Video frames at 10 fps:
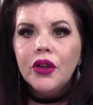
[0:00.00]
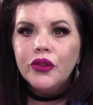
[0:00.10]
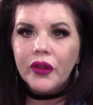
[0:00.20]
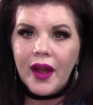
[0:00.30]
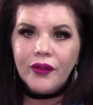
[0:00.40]

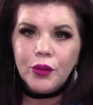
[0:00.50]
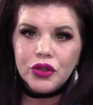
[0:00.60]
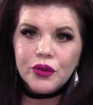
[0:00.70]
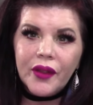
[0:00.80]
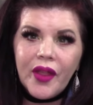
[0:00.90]
So they have to
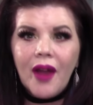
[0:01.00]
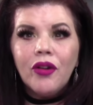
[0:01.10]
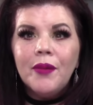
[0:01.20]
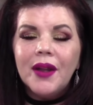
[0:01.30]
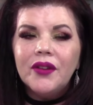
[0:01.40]
put you on
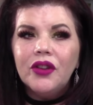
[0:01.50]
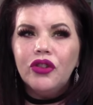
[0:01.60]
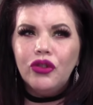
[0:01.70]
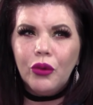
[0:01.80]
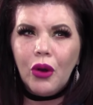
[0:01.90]
thyroid medicine.
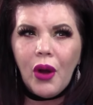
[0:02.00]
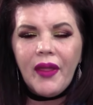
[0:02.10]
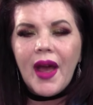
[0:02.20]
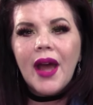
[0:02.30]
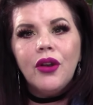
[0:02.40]
So you go
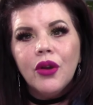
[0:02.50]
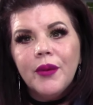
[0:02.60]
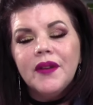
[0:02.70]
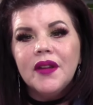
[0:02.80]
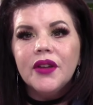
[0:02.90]
on that, no
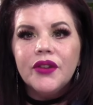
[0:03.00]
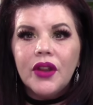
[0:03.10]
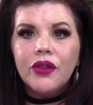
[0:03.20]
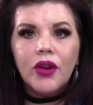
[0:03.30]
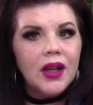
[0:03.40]
big deal.
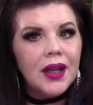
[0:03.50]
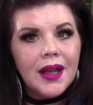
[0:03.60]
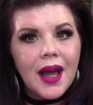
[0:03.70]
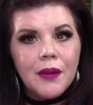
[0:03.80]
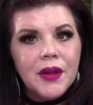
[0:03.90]
Synthroid,
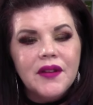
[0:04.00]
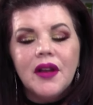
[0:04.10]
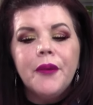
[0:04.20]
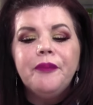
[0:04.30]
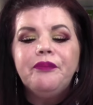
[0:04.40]
not a big
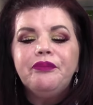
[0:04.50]
deal.